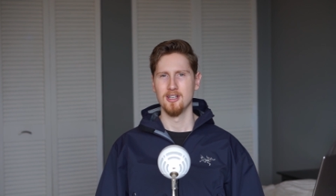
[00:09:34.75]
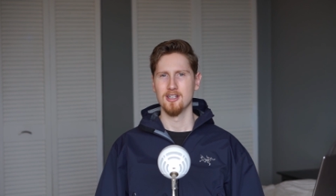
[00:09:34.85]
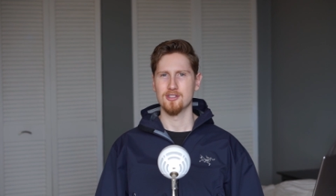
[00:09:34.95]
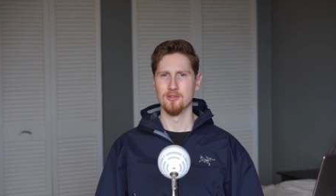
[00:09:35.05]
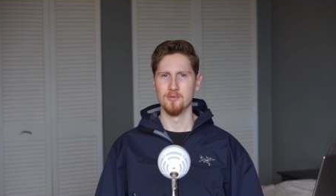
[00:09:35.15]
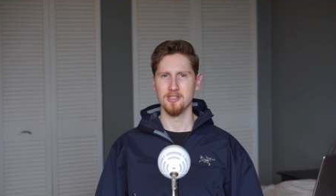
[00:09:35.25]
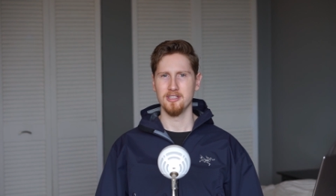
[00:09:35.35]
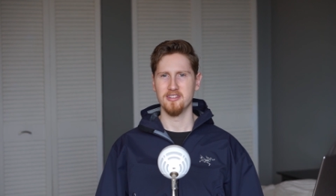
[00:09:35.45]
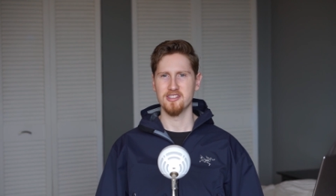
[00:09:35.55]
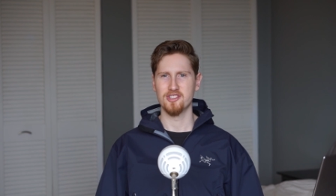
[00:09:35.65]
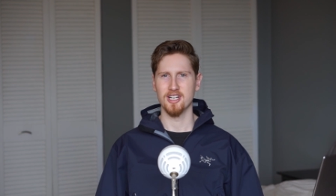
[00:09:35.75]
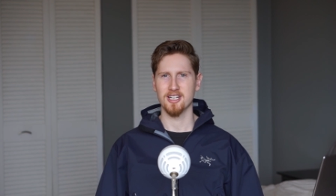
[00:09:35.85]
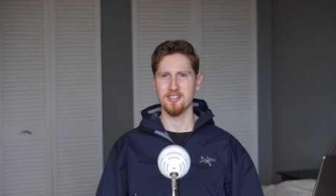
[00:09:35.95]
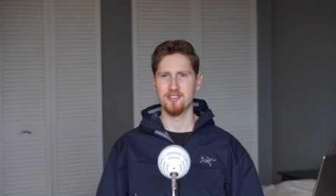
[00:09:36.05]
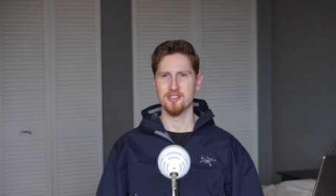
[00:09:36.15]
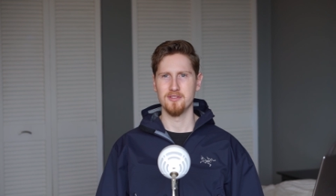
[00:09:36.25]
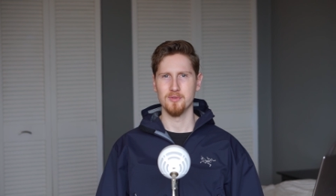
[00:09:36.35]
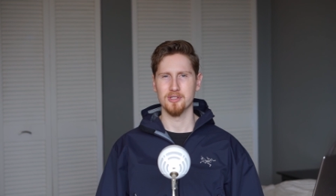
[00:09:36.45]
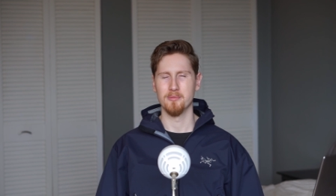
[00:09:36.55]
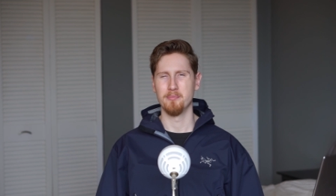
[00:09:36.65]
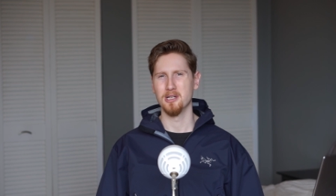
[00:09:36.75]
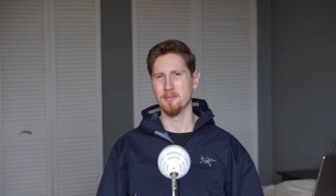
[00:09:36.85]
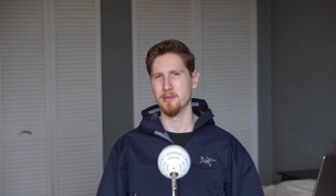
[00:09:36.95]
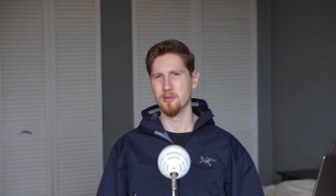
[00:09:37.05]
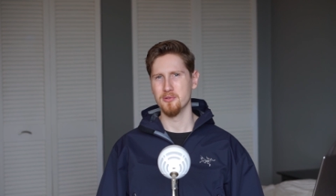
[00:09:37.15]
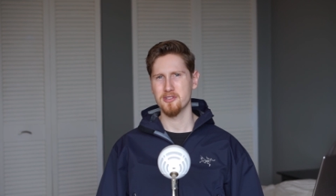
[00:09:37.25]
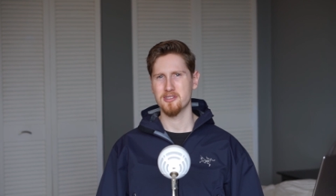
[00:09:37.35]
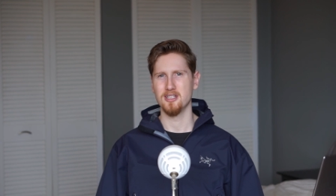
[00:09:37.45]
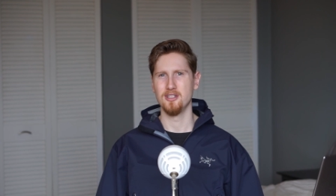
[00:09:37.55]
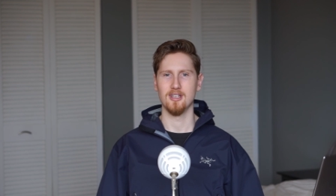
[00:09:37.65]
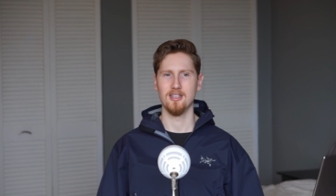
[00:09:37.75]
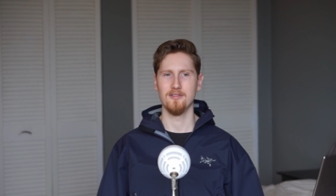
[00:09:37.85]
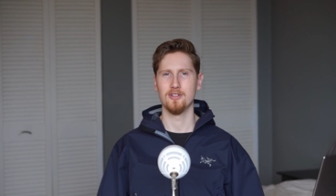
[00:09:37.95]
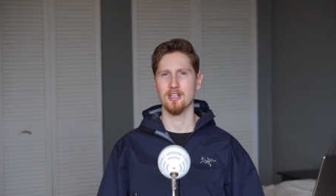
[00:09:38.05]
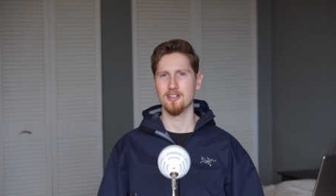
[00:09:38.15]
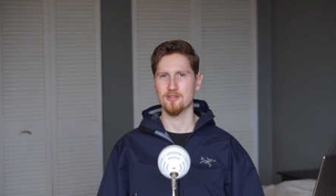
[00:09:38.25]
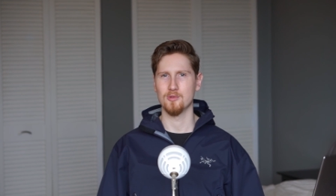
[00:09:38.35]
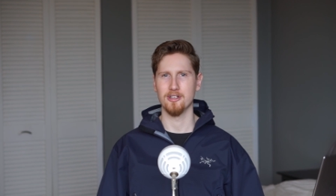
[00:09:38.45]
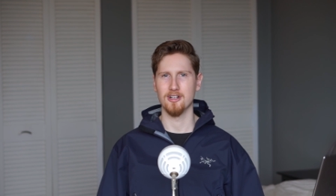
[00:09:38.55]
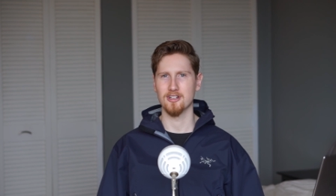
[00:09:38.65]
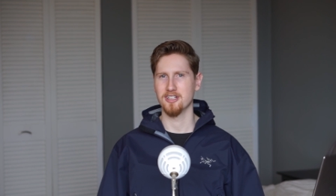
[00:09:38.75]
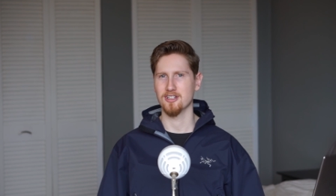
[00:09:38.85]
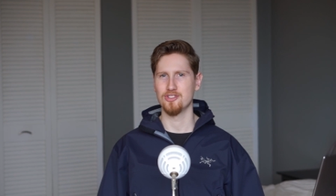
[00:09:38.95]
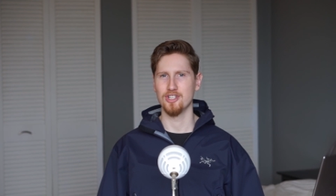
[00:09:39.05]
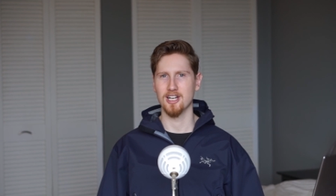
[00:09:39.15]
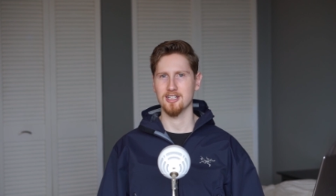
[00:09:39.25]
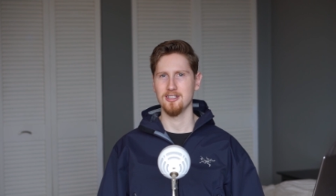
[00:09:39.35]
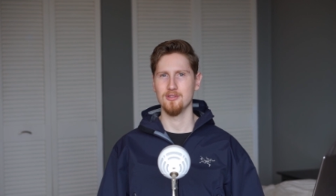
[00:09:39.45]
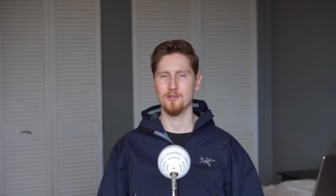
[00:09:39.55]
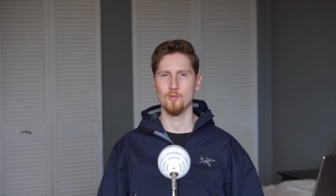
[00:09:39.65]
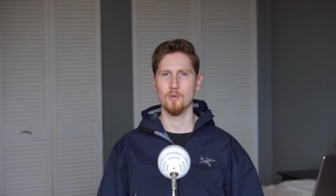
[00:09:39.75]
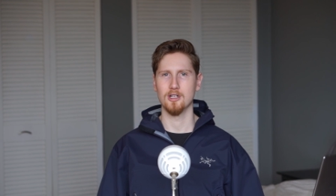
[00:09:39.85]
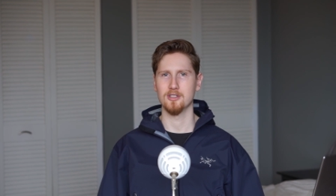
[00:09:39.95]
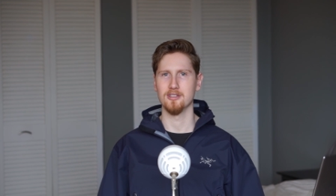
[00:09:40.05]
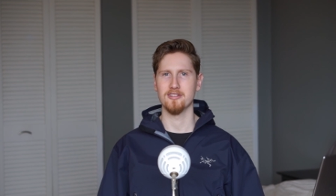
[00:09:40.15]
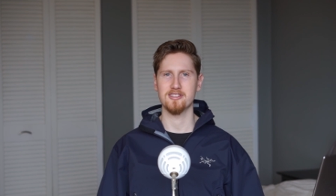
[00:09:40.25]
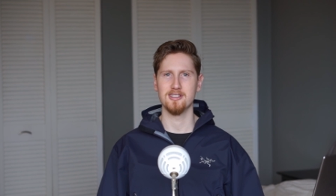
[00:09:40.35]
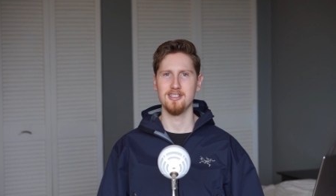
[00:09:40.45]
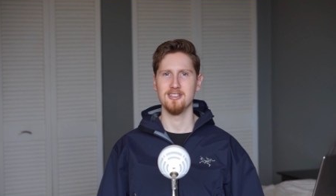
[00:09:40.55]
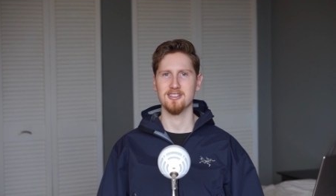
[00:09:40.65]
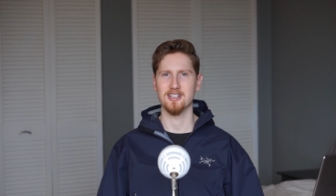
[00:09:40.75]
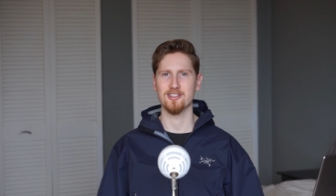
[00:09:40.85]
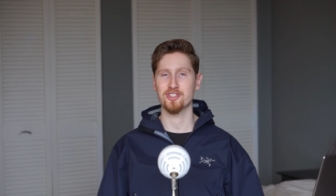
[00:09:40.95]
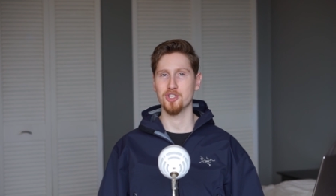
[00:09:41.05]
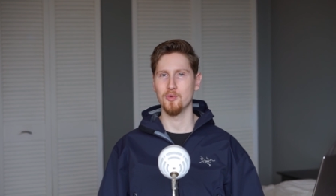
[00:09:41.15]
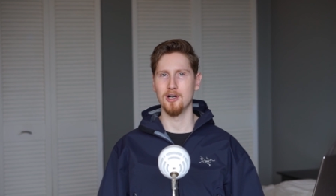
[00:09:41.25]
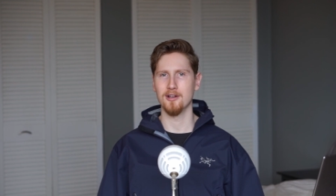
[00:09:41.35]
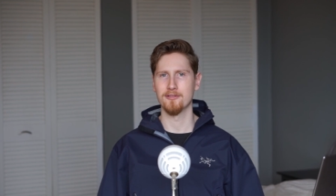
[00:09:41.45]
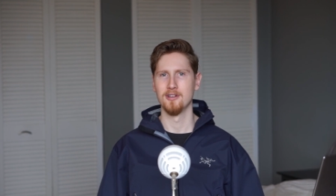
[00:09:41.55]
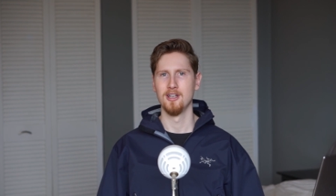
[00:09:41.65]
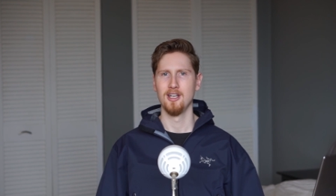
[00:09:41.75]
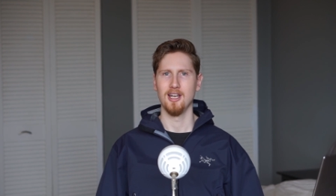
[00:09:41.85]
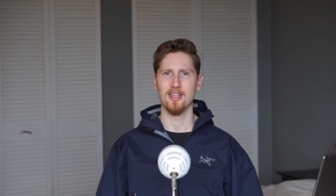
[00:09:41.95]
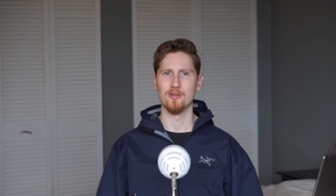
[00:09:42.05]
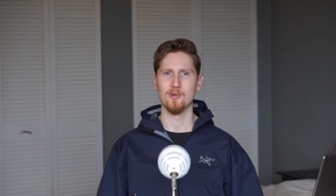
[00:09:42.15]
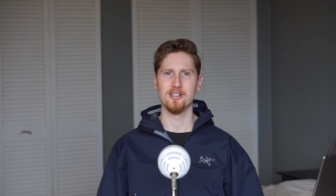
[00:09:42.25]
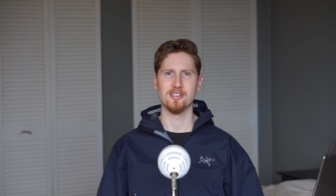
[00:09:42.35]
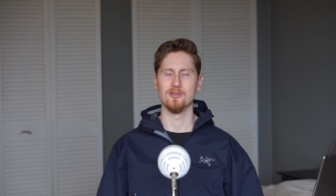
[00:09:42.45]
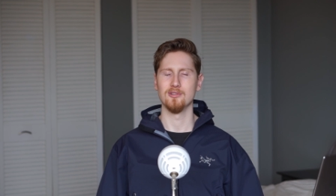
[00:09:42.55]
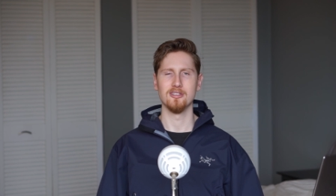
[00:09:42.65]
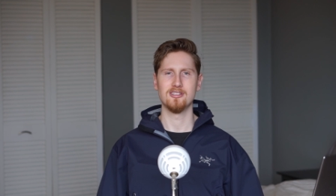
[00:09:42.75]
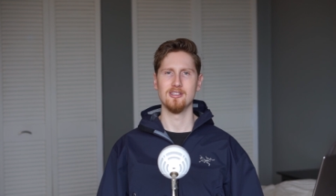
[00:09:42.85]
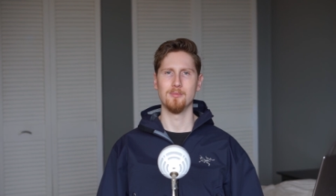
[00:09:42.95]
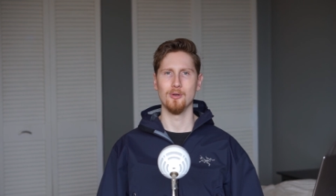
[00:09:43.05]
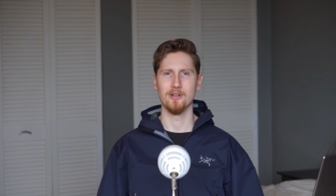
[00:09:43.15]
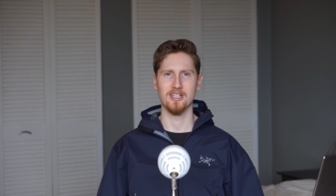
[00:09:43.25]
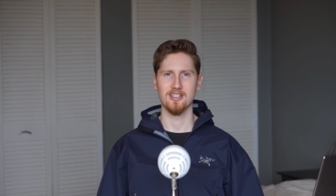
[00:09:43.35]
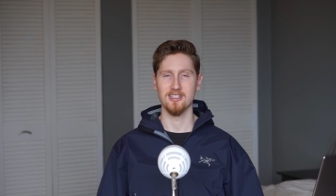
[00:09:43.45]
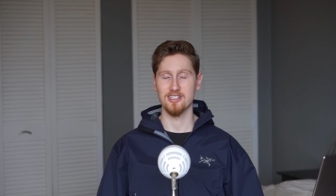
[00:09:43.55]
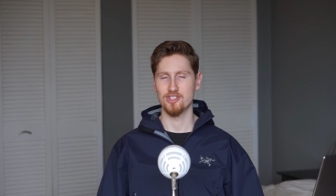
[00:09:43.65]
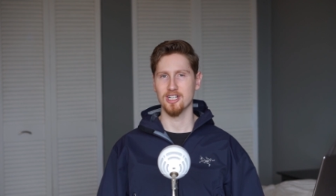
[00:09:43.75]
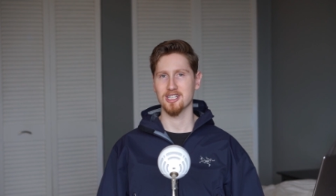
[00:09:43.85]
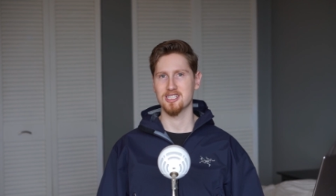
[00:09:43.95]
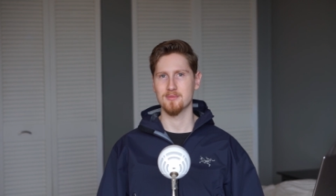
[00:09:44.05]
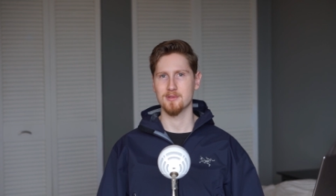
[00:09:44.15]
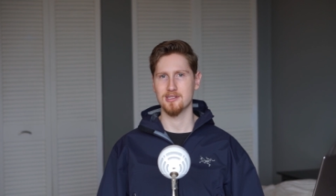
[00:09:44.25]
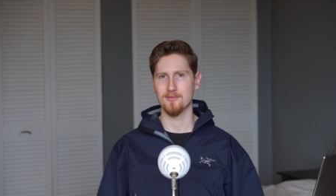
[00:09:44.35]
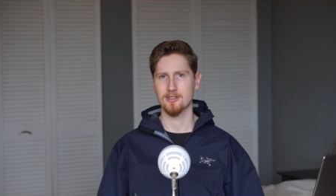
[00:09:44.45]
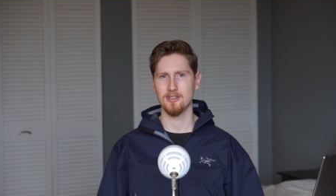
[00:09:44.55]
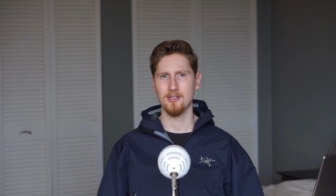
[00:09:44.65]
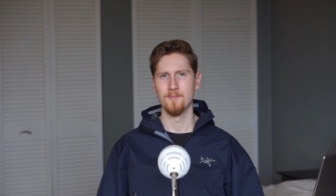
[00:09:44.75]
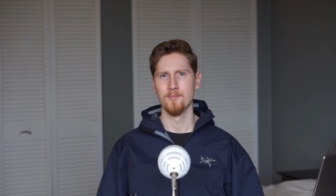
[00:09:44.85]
So really, this jacket is just, you want the bare bones, and if you kind of just want an Arcteryx jacket, you can walk around the city and kind of show off. Otherwise, I don't really see the point in getting this jacket specifically.